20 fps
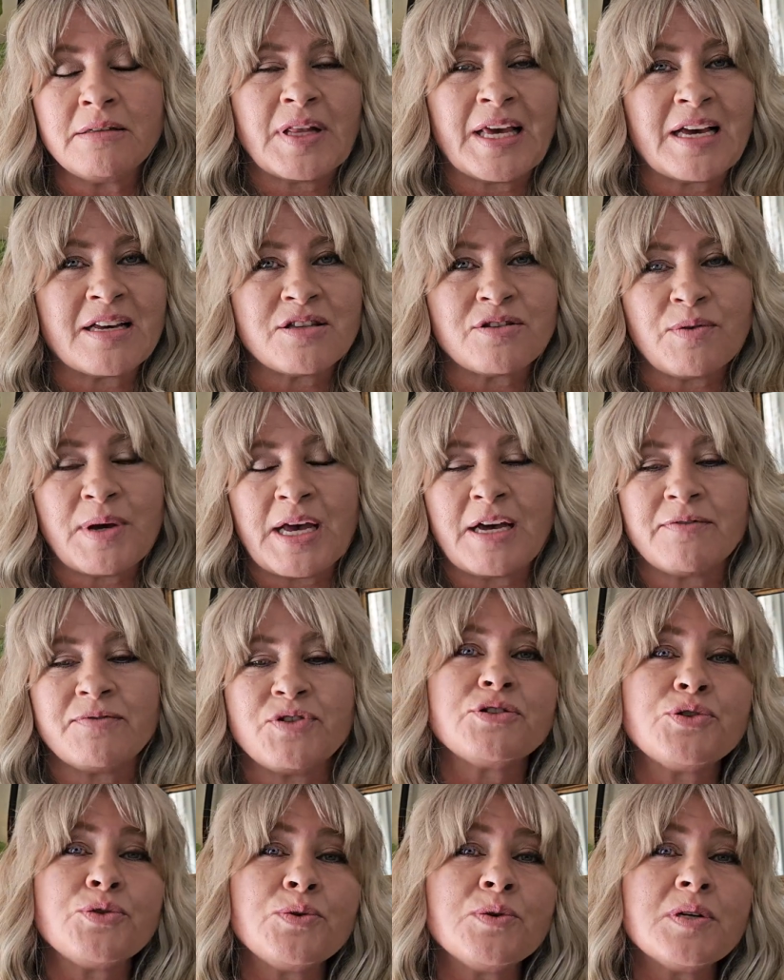They also
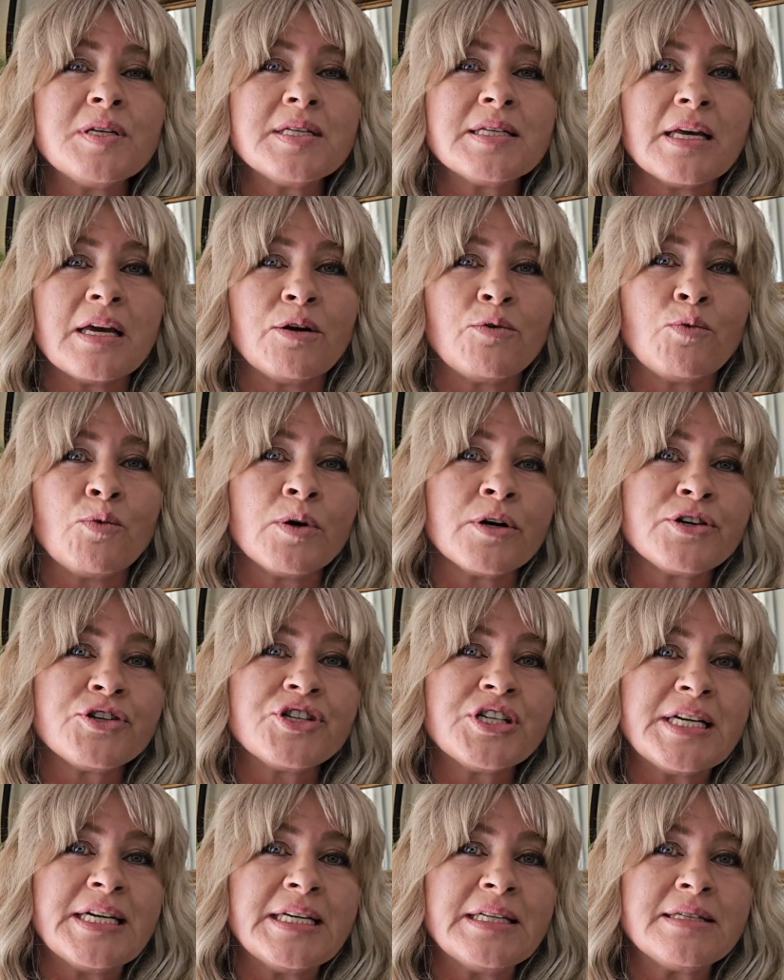have tools and
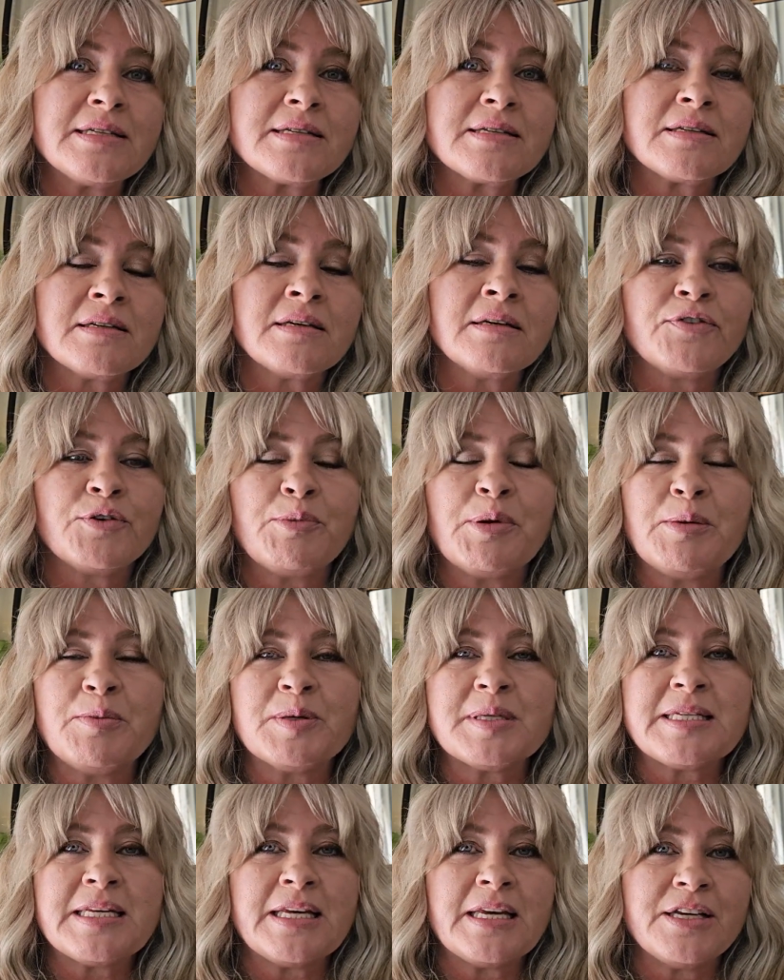worksheets for people
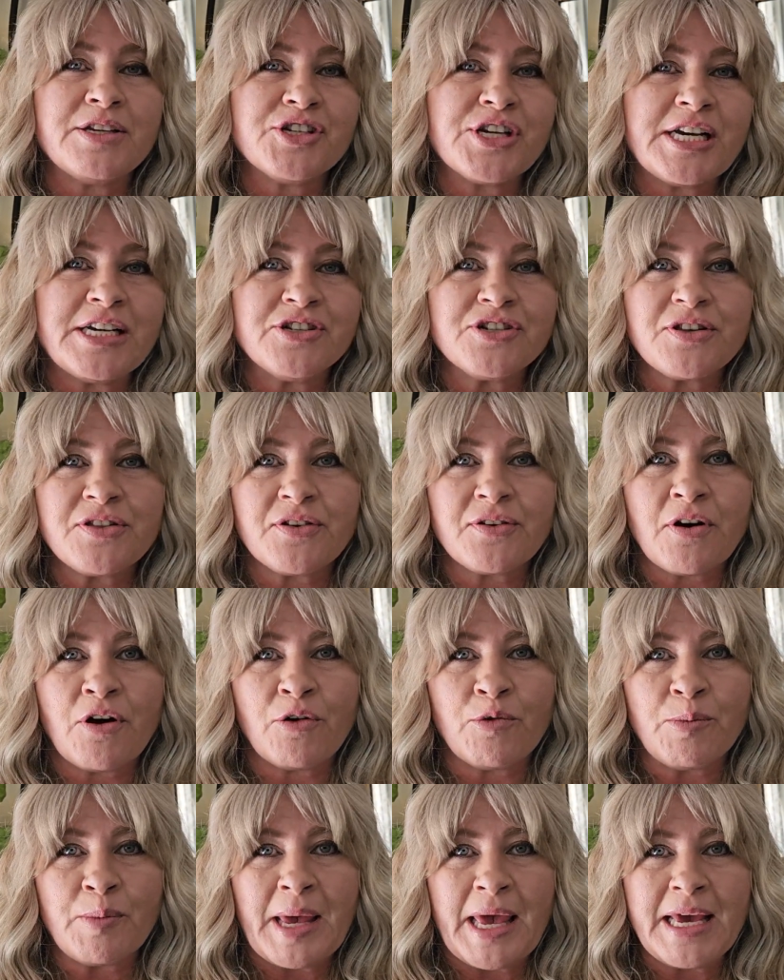seeking change at their
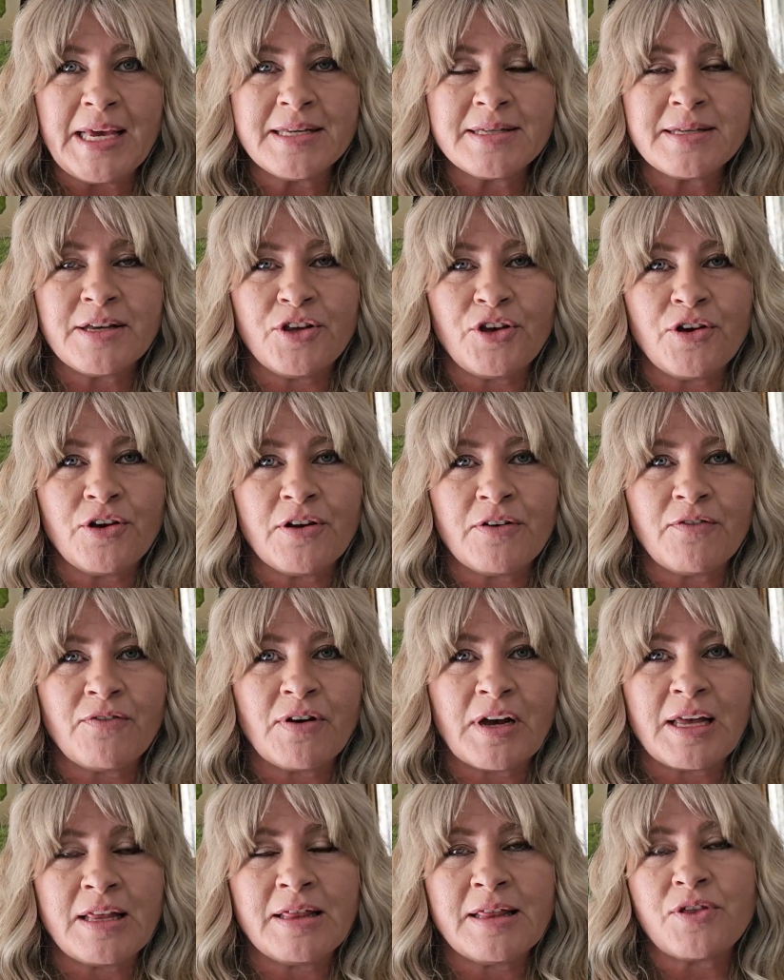own pace, and you can
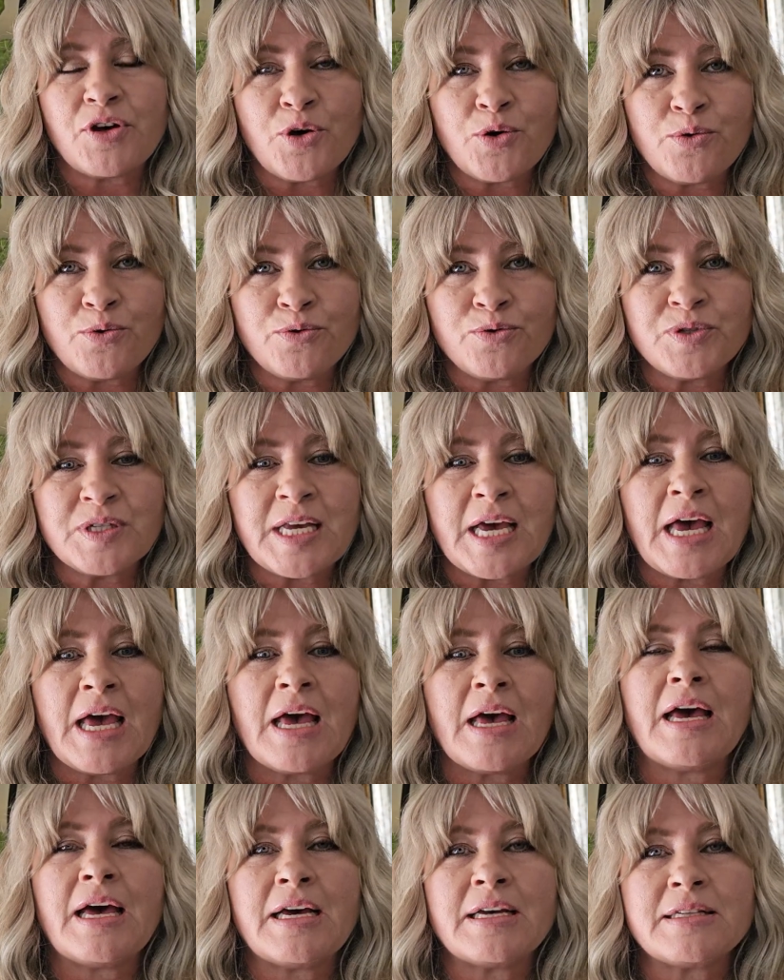find those
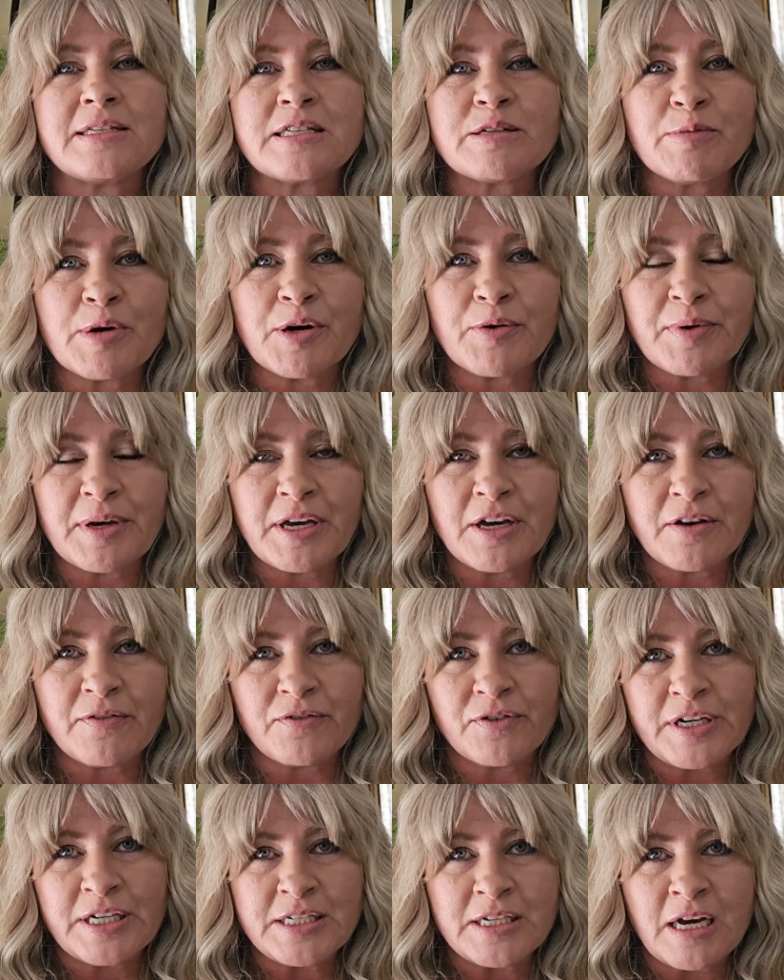at
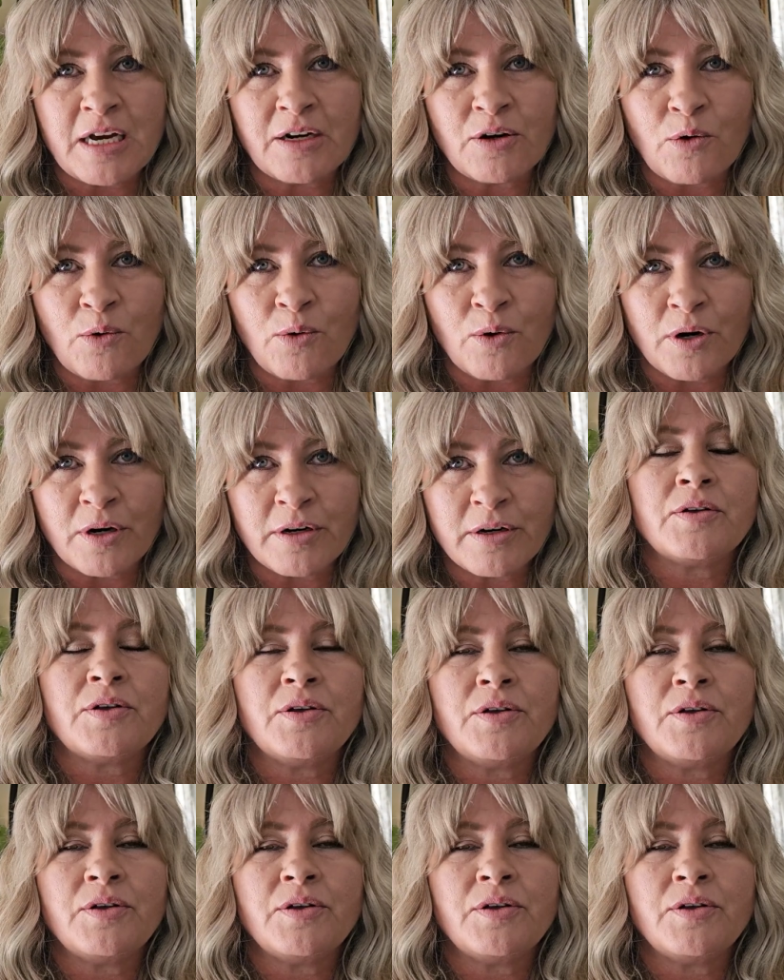smartrecovery.org.